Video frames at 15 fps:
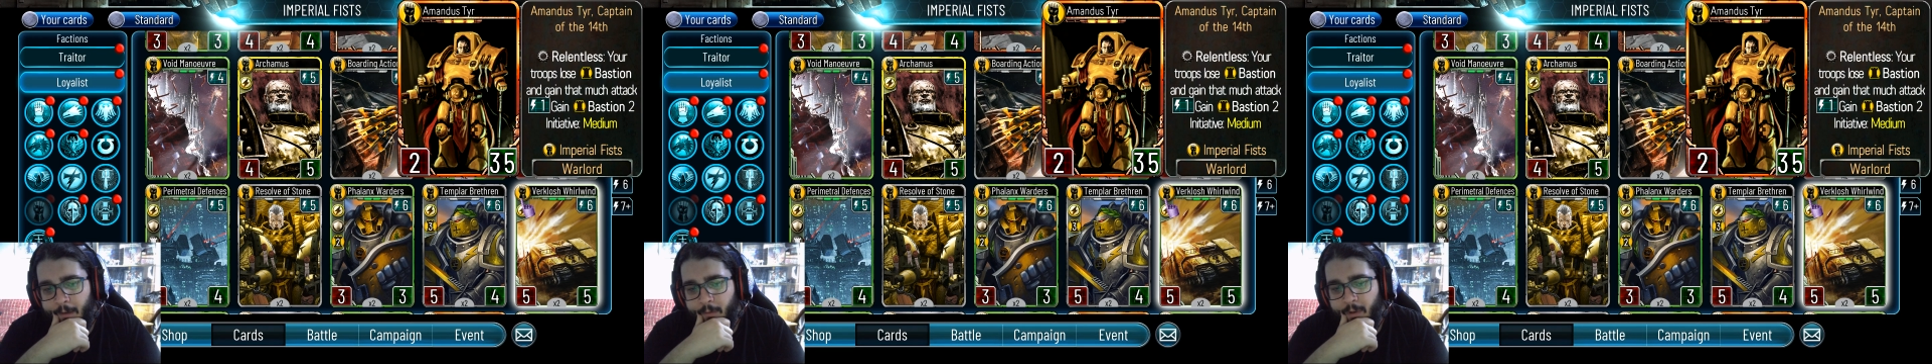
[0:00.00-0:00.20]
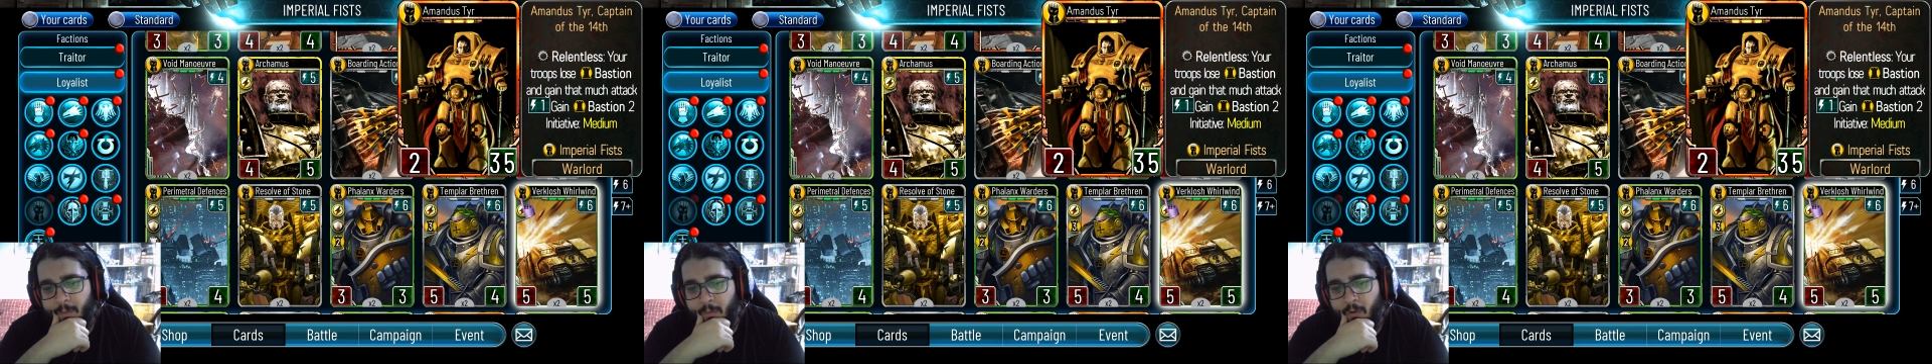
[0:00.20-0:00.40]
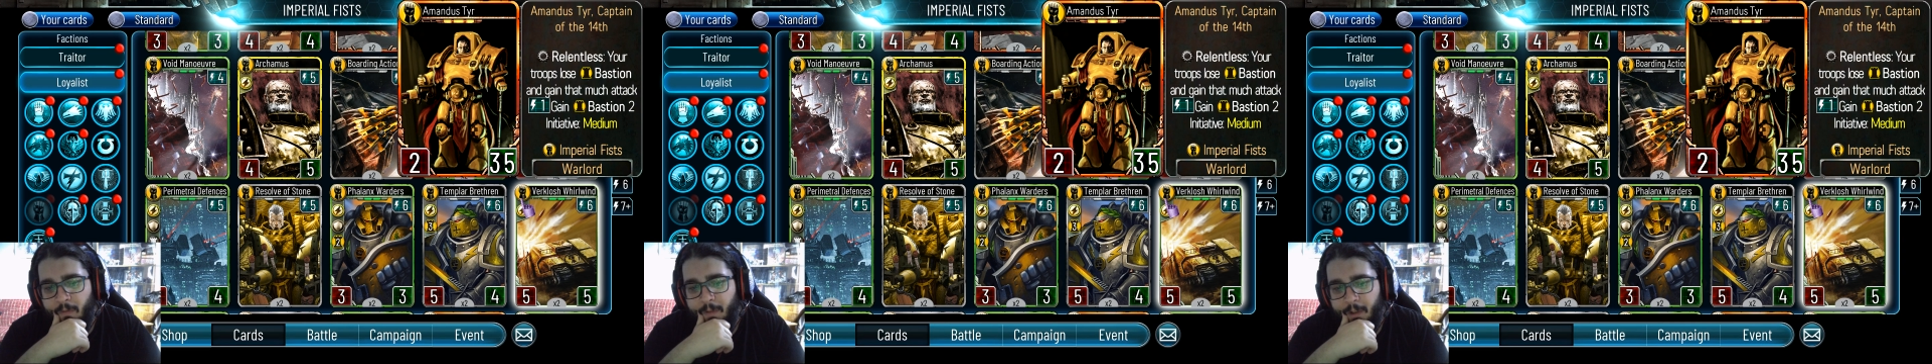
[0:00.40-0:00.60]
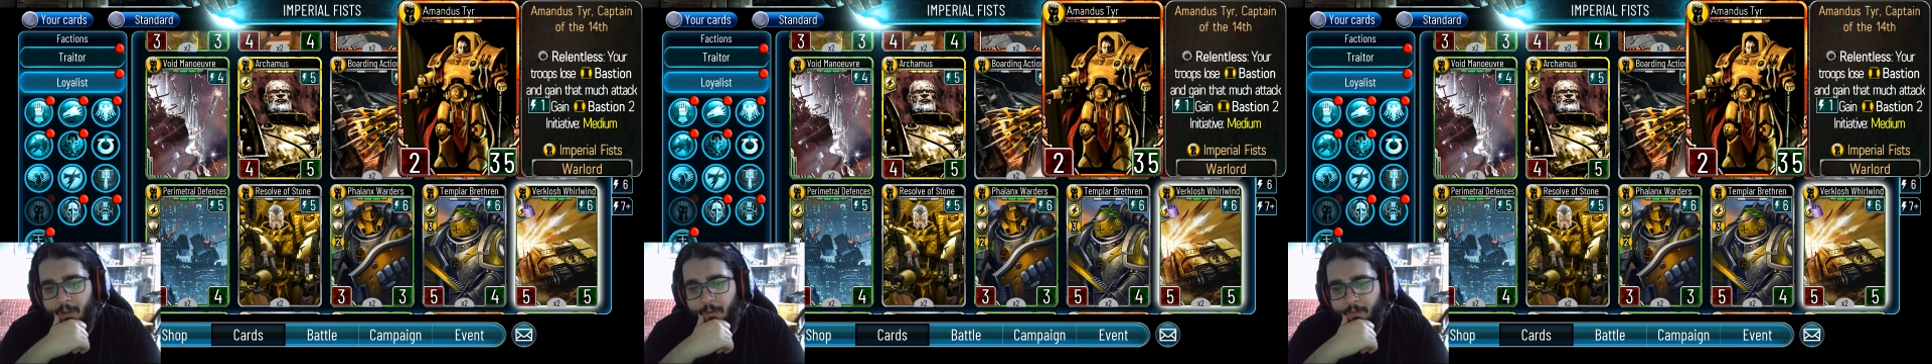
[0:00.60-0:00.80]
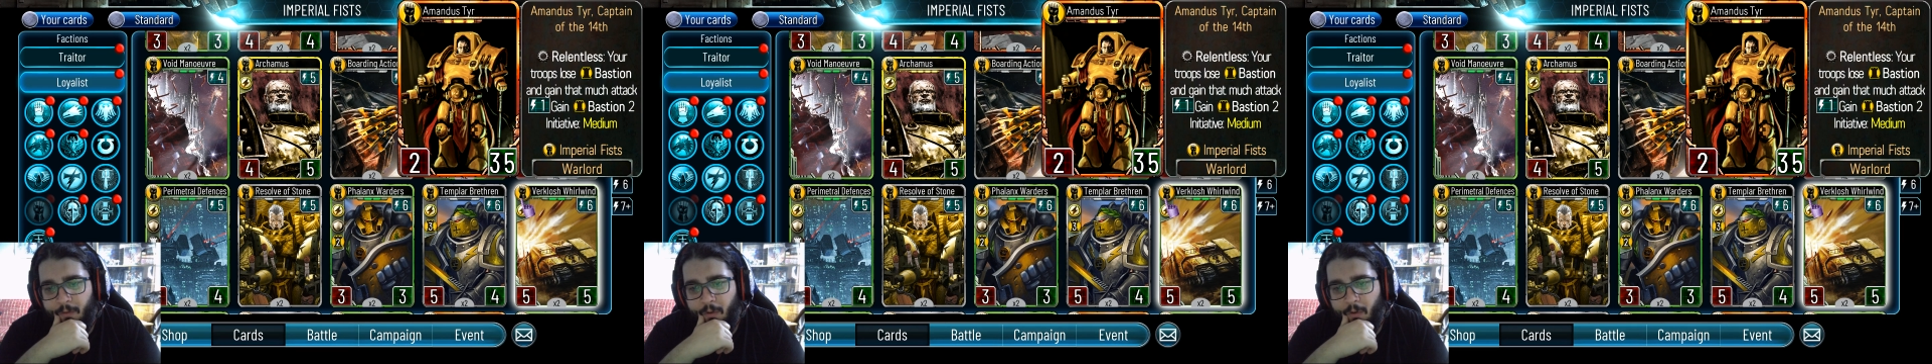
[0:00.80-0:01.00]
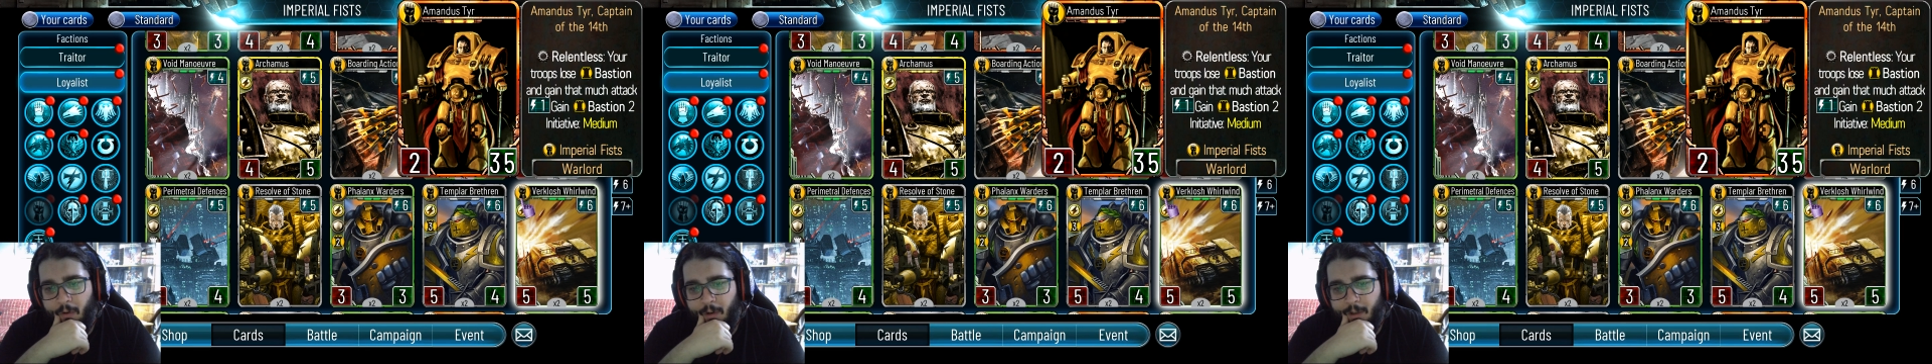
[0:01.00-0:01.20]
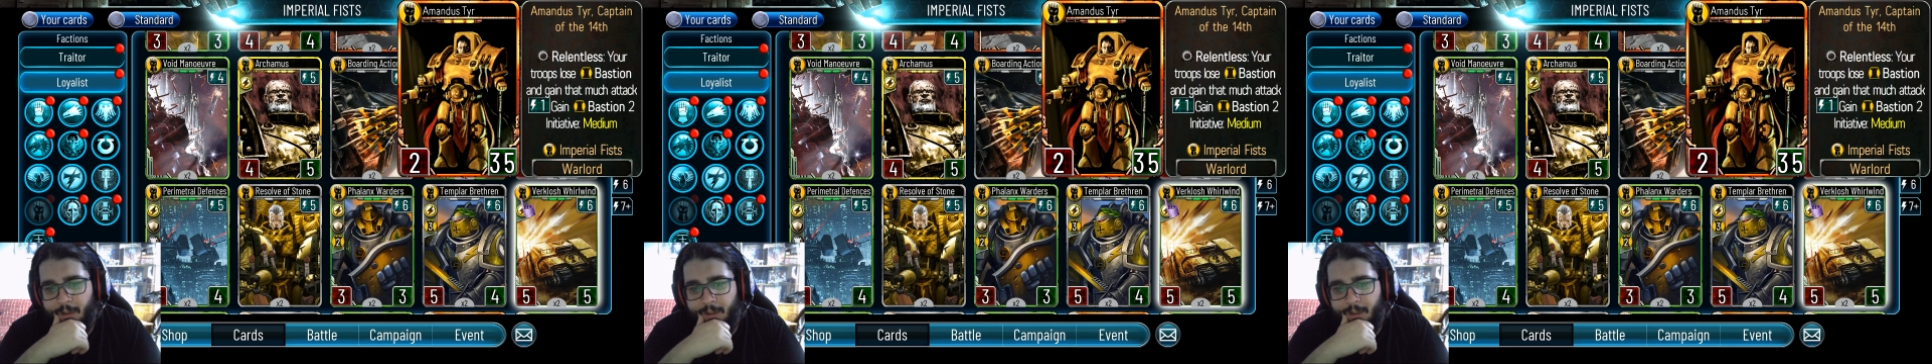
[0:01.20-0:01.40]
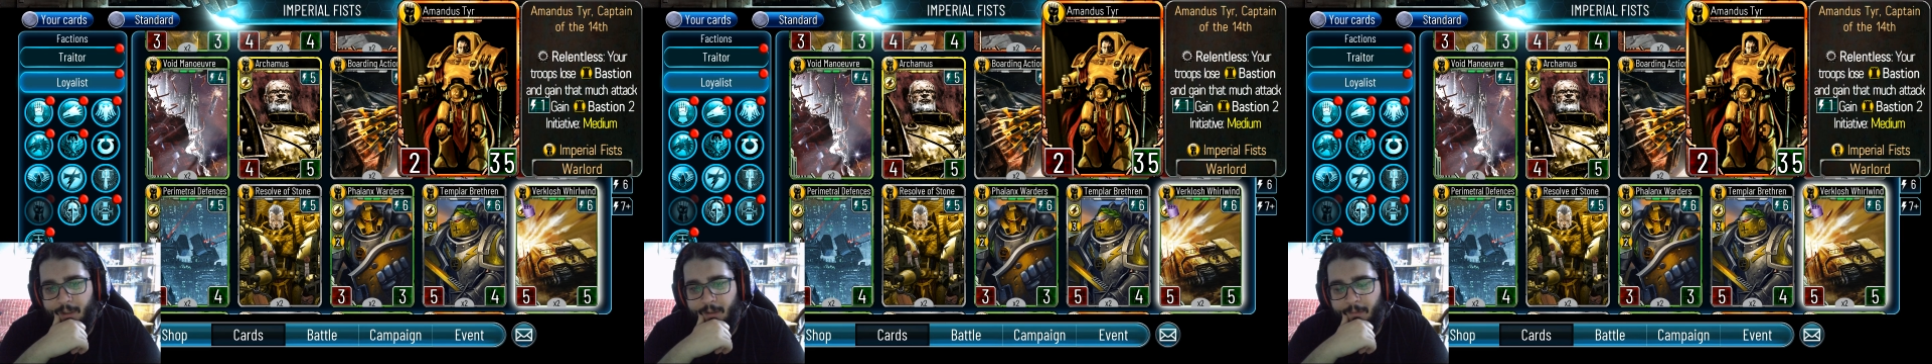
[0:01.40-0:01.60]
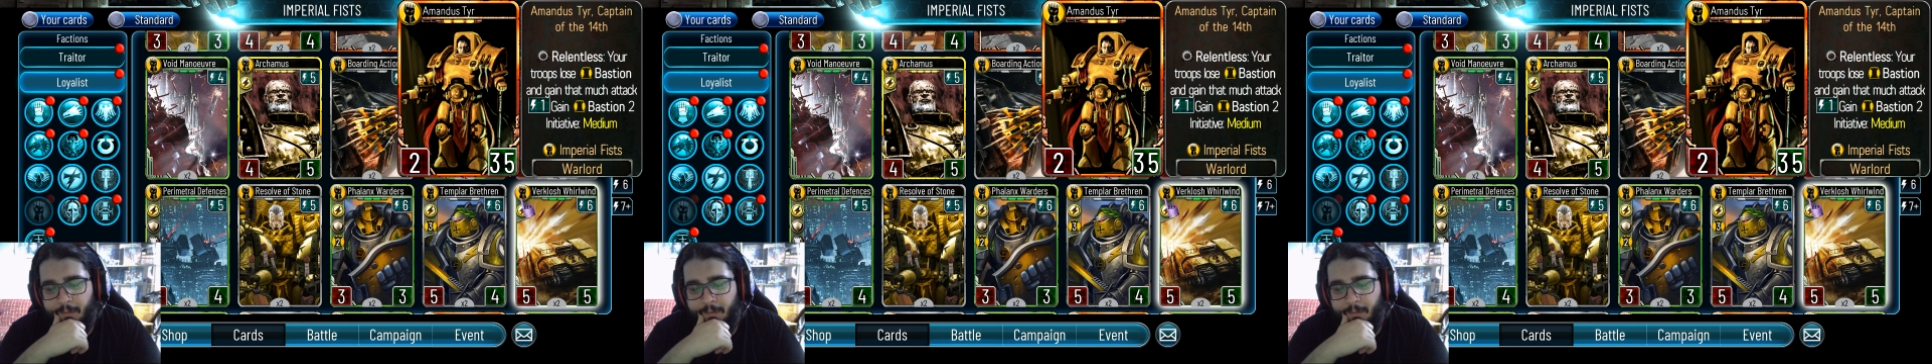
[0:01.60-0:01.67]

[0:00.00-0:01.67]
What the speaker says: remove it, of course.